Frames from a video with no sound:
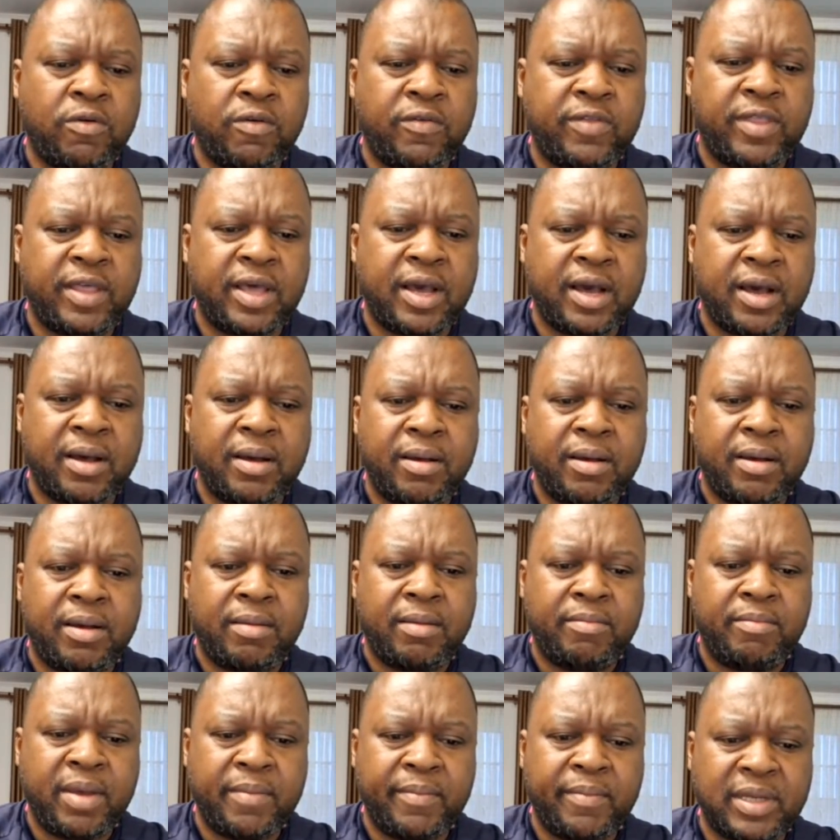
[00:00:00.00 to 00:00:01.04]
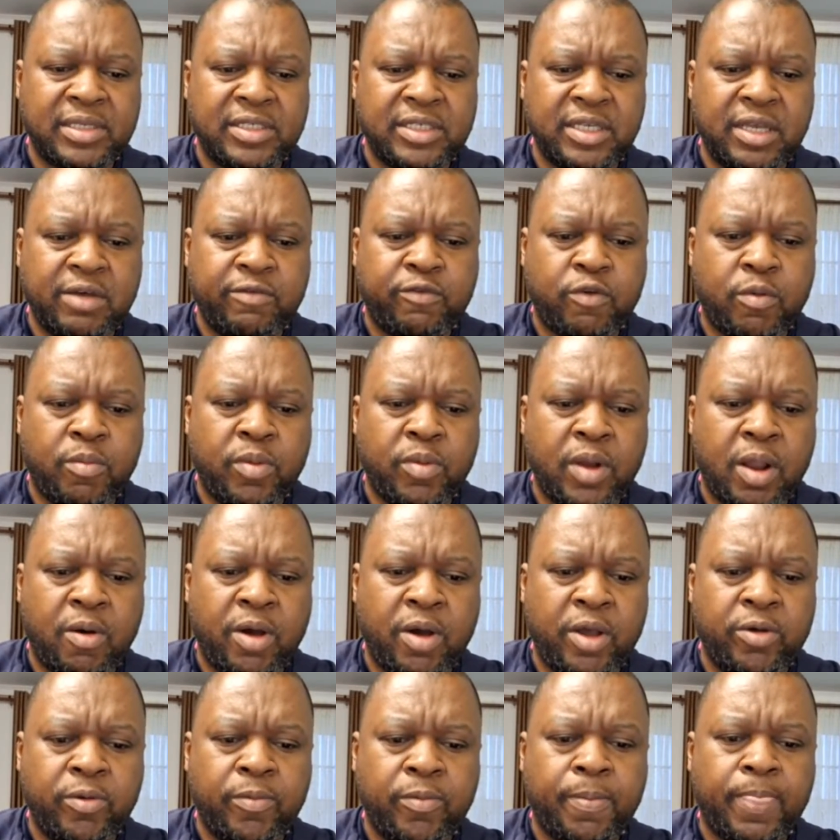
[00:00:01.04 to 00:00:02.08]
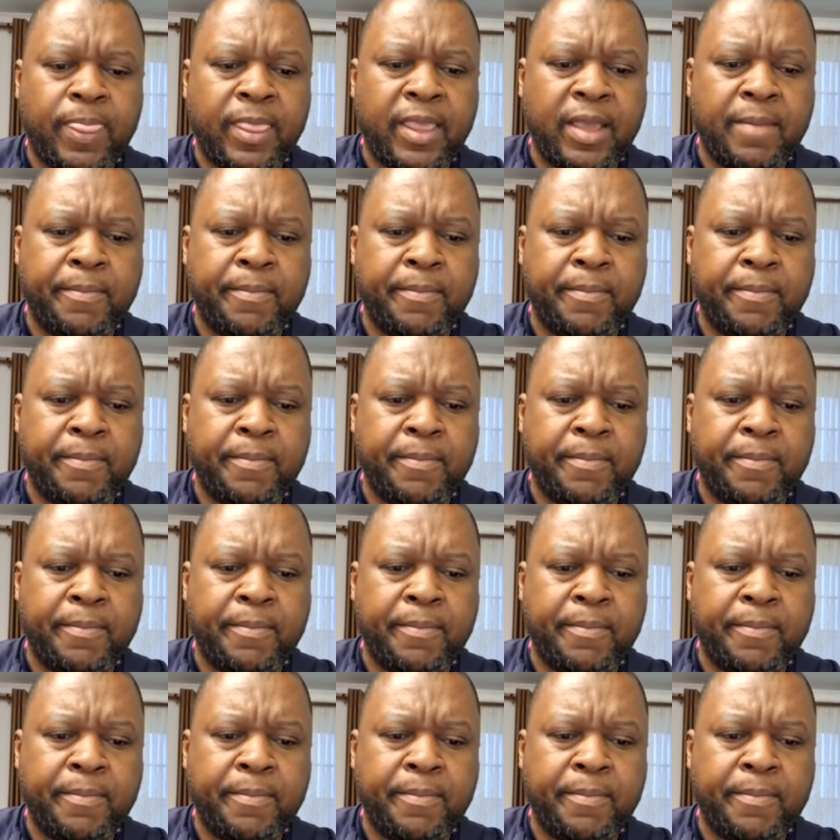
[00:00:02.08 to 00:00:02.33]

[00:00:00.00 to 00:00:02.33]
of their members here from Bulawayo,